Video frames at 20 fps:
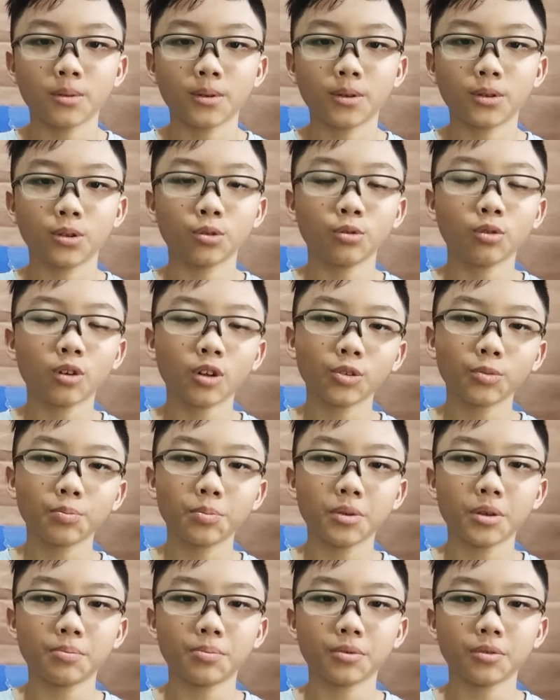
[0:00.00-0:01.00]
No other
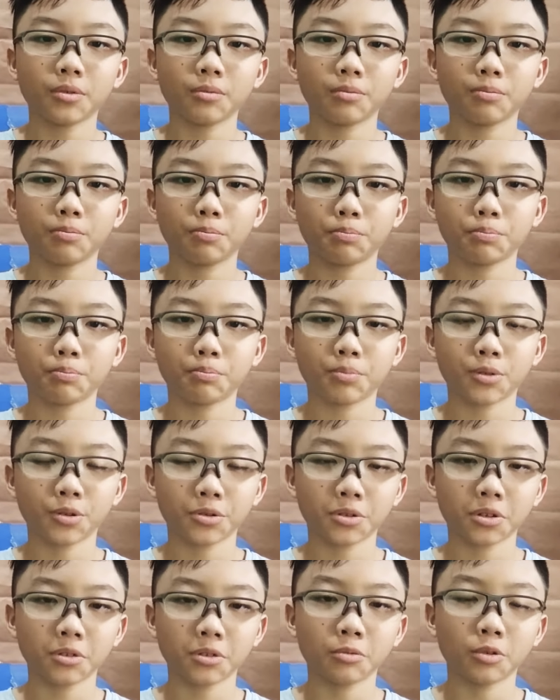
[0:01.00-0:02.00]
people
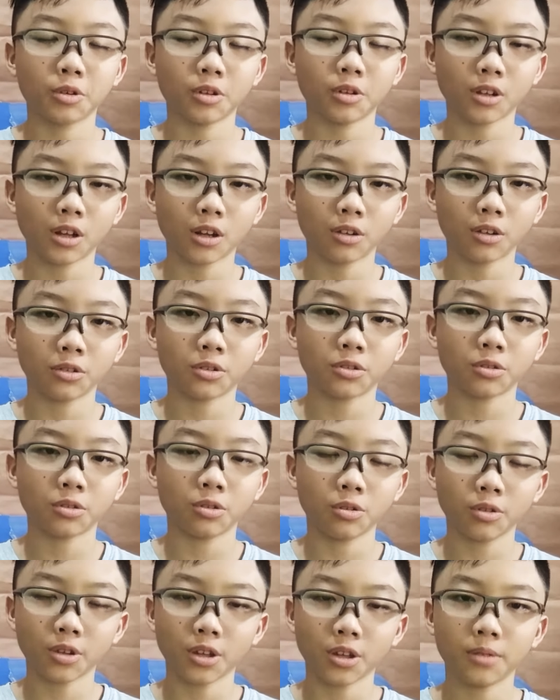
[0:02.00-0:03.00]
person were allowed to
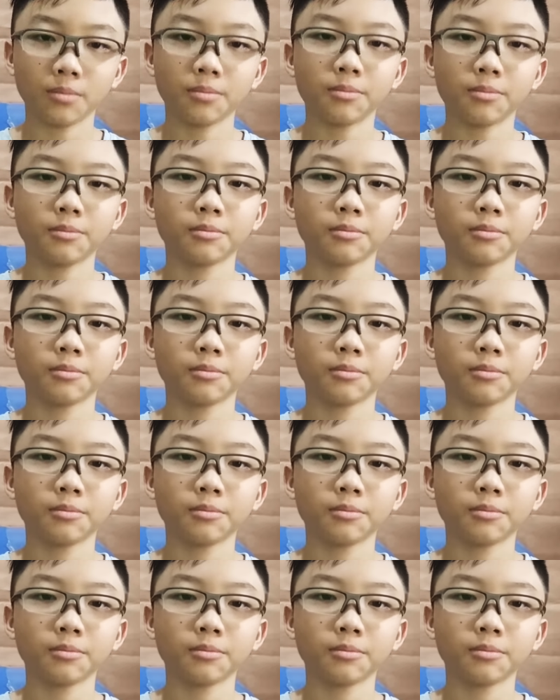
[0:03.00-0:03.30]
go in.